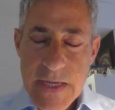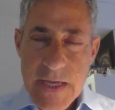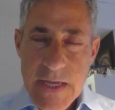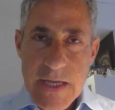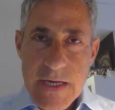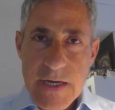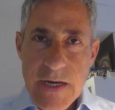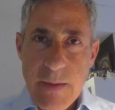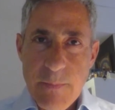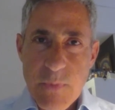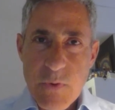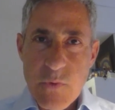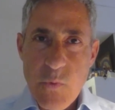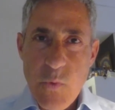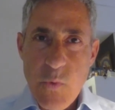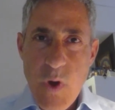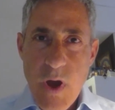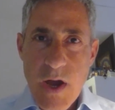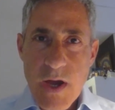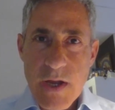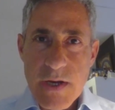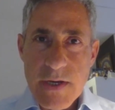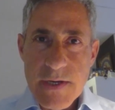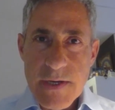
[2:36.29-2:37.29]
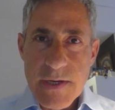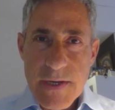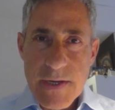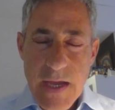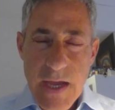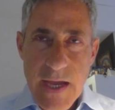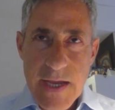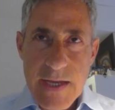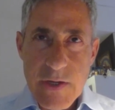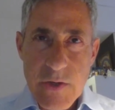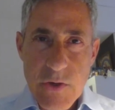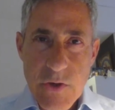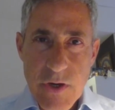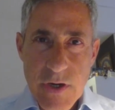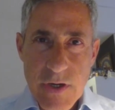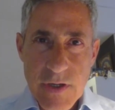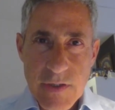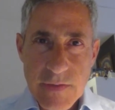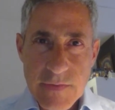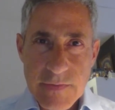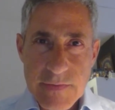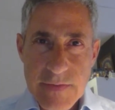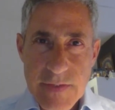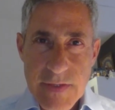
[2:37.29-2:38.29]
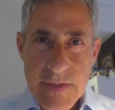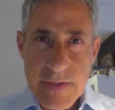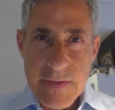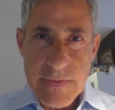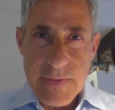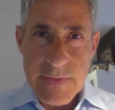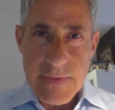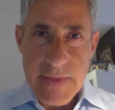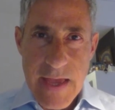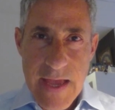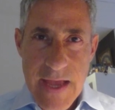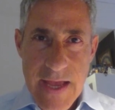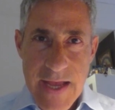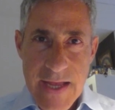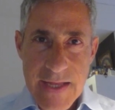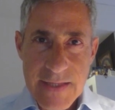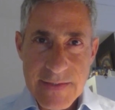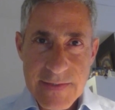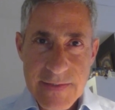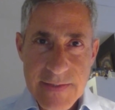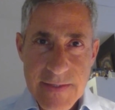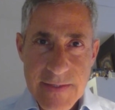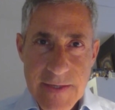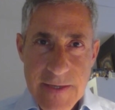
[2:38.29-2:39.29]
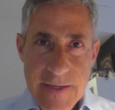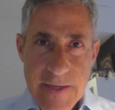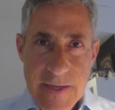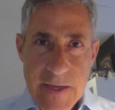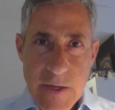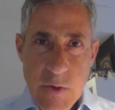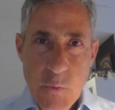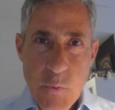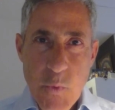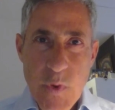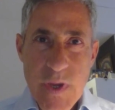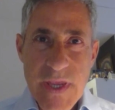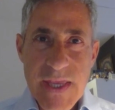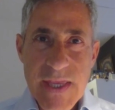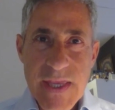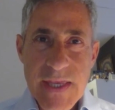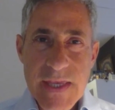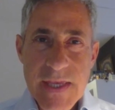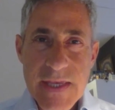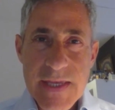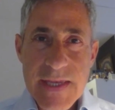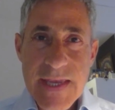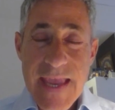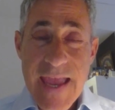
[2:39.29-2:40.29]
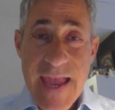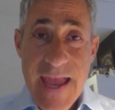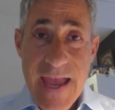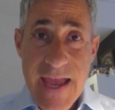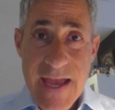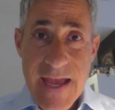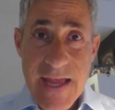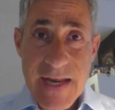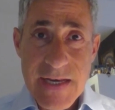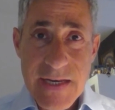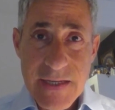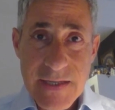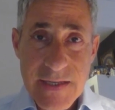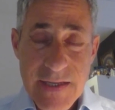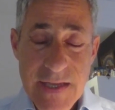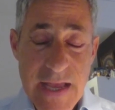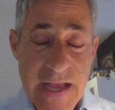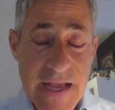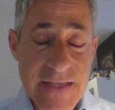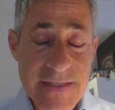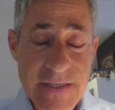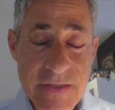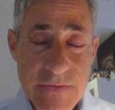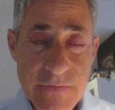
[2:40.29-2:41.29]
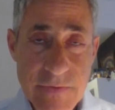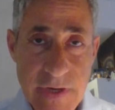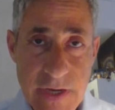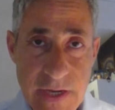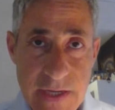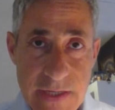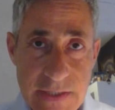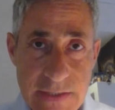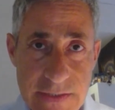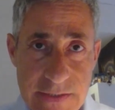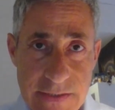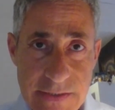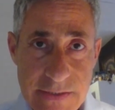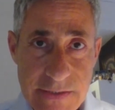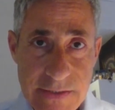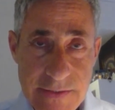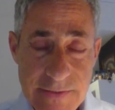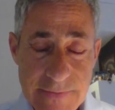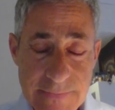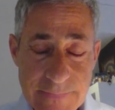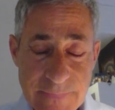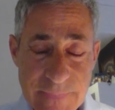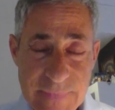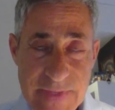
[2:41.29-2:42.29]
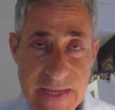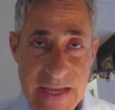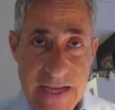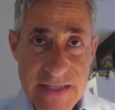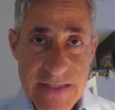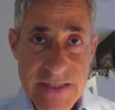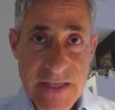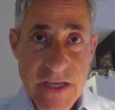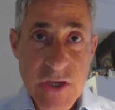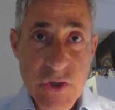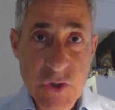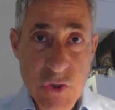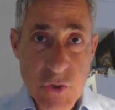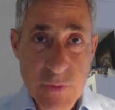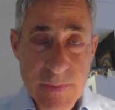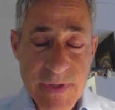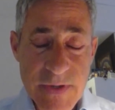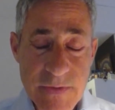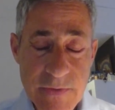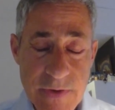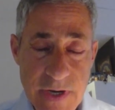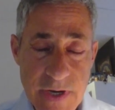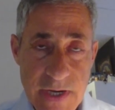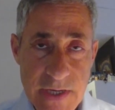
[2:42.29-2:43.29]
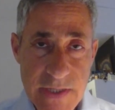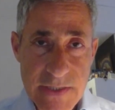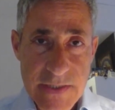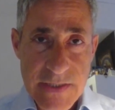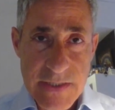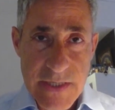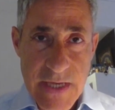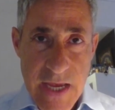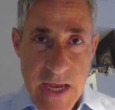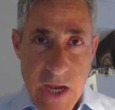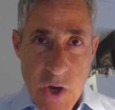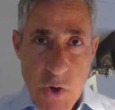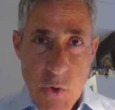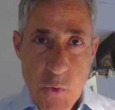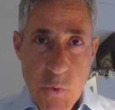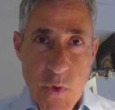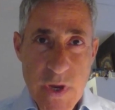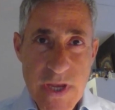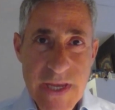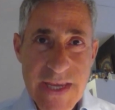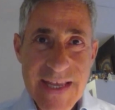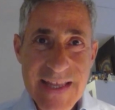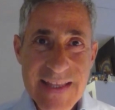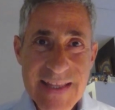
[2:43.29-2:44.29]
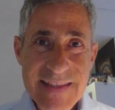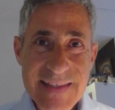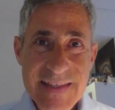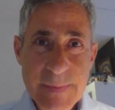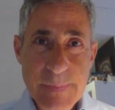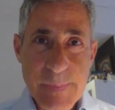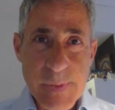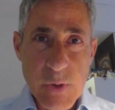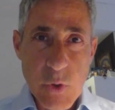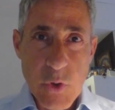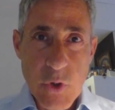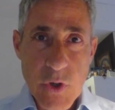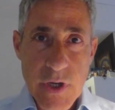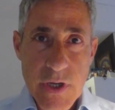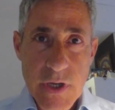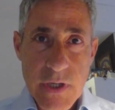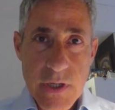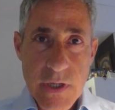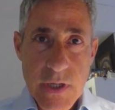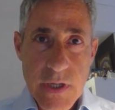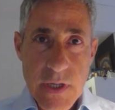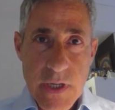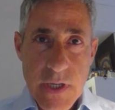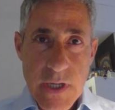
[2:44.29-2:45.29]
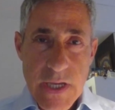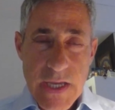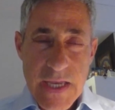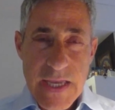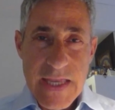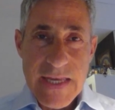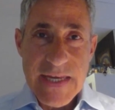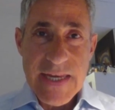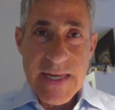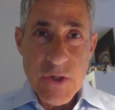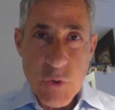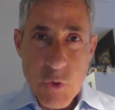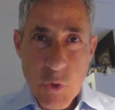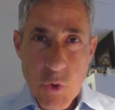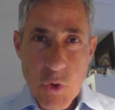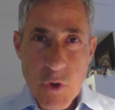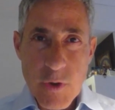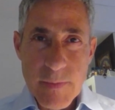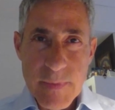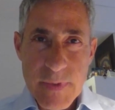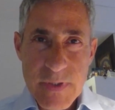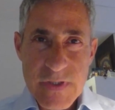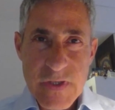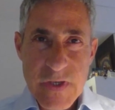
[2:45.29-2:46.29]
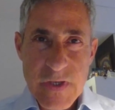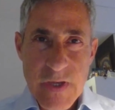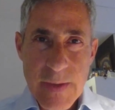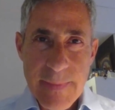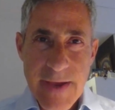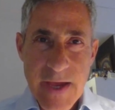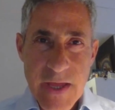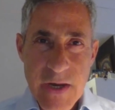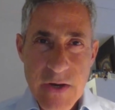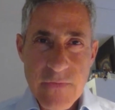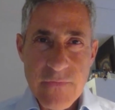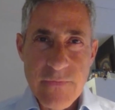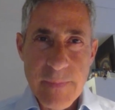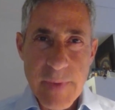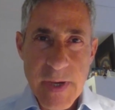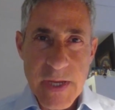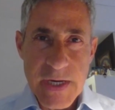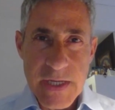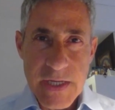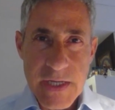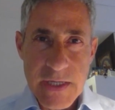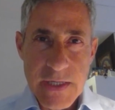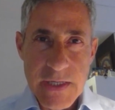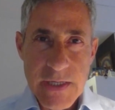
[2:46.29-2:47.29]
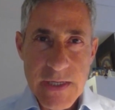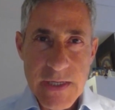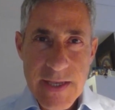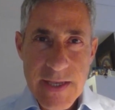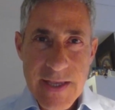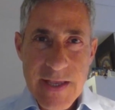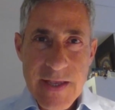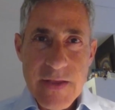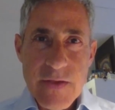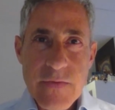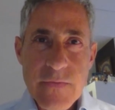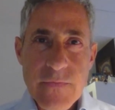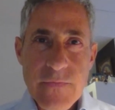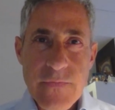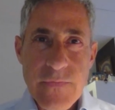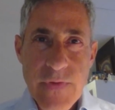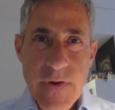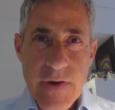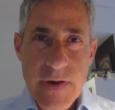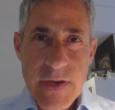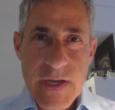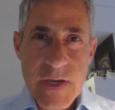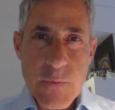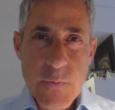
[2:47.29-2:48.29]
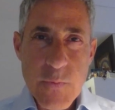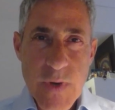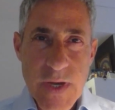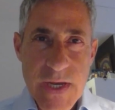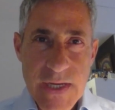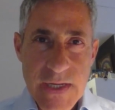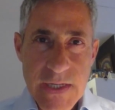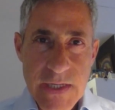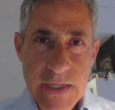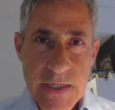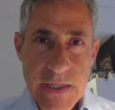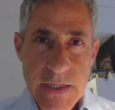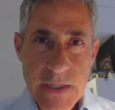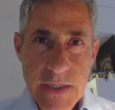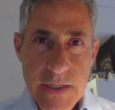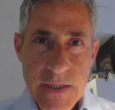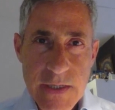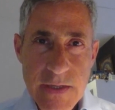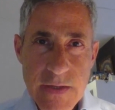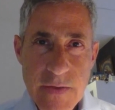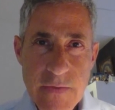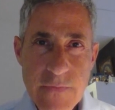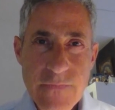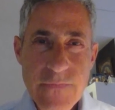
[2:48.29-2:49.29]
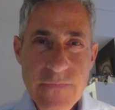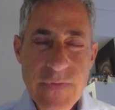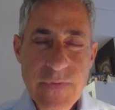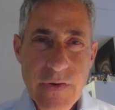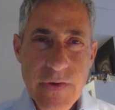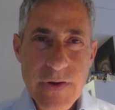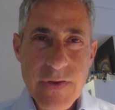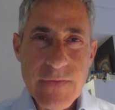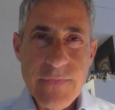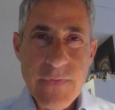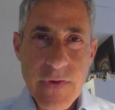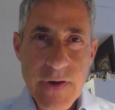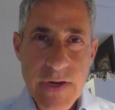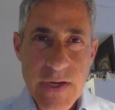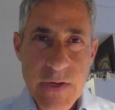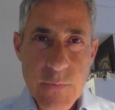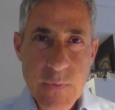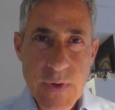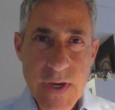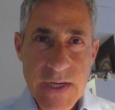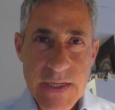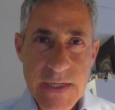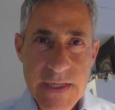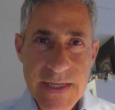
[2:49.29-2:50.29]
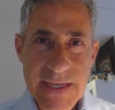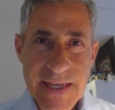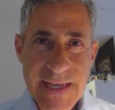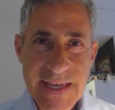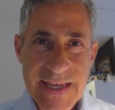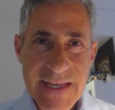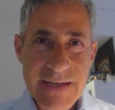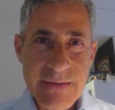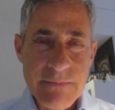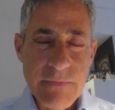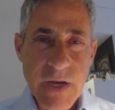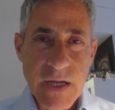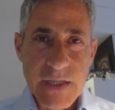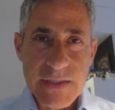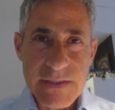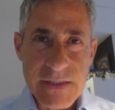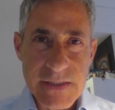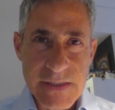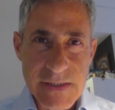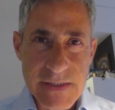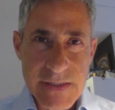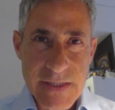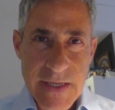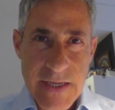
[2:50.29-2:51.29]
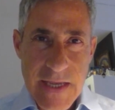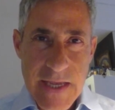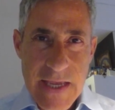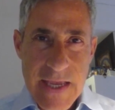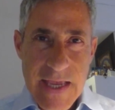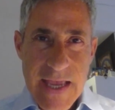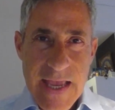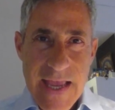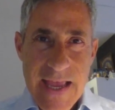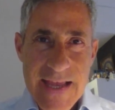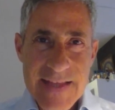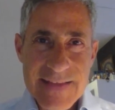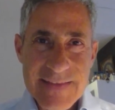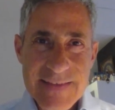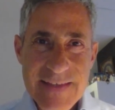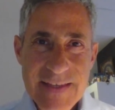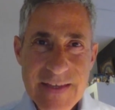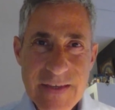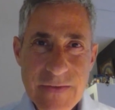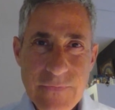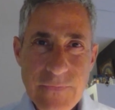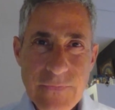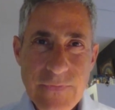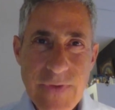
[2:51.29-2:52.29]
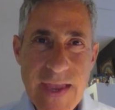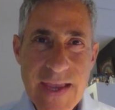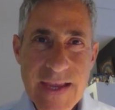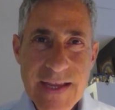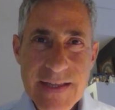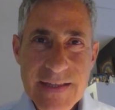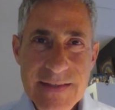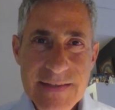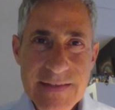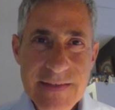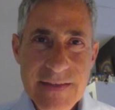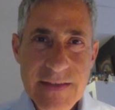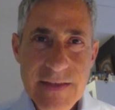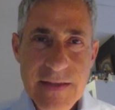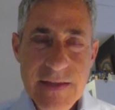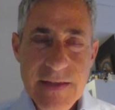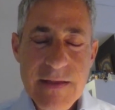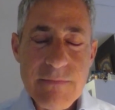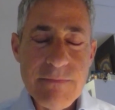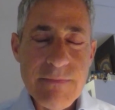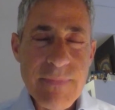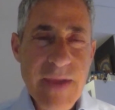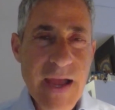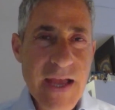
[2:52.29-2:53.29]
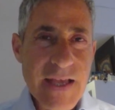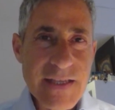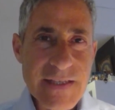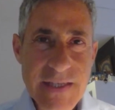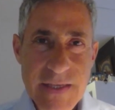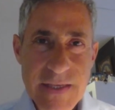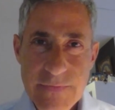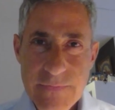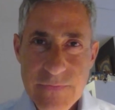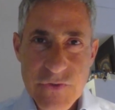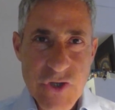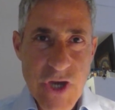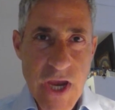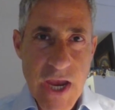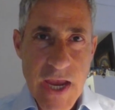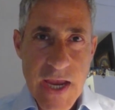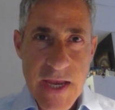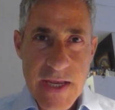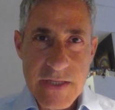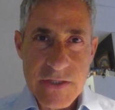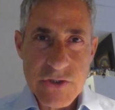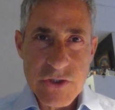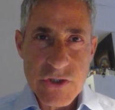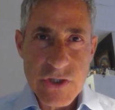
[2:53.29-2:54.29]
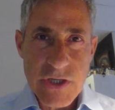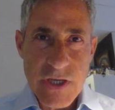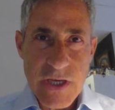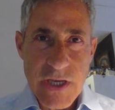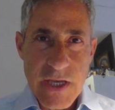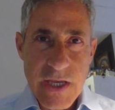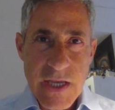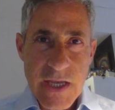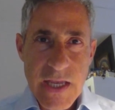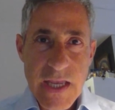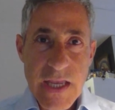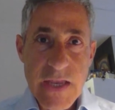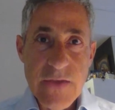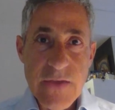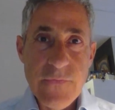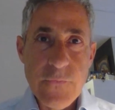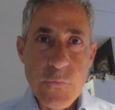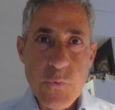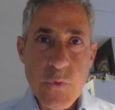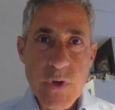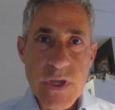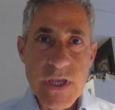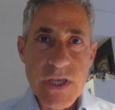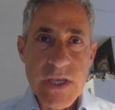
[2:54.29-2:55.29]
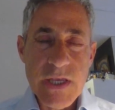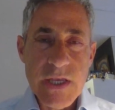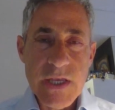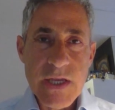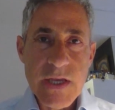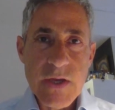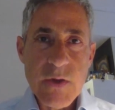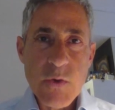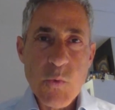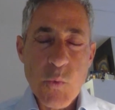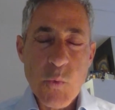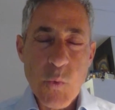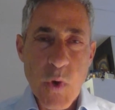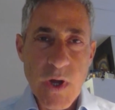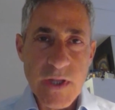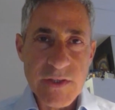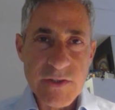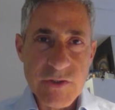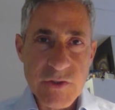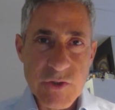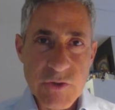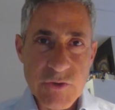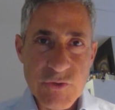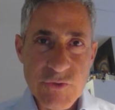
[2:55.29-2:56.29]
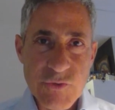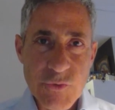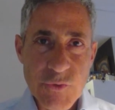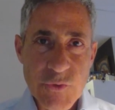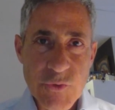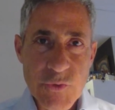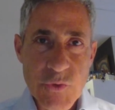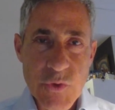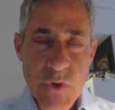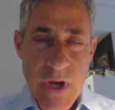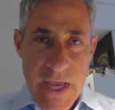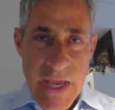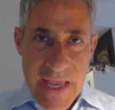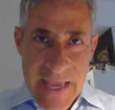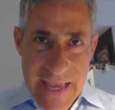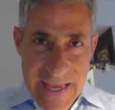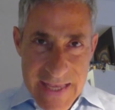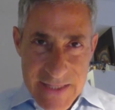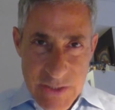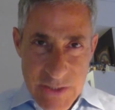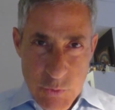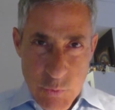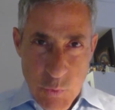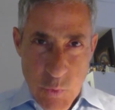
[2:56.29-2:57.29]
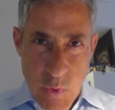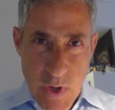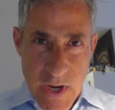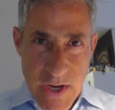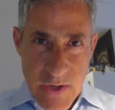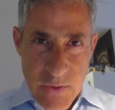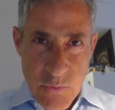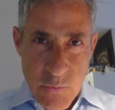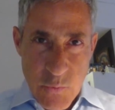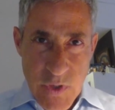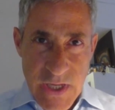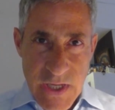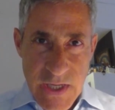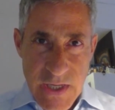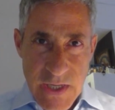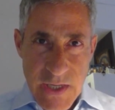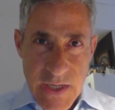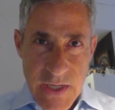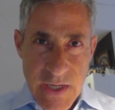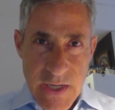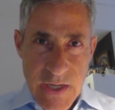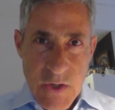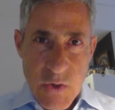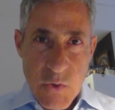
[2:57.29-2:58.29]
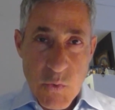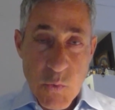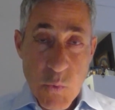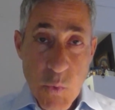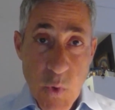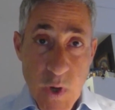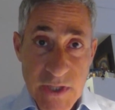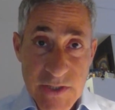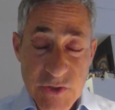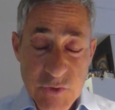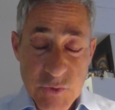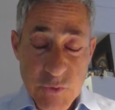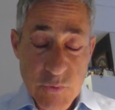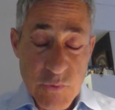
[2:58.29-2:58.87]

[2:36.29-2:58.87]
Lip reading: Number one, I learned that we can, as a race, as a human race, we can deploy an enormous amount of money very quickly, very, very quickly in months and effect massive change if we wanted to and when we want to.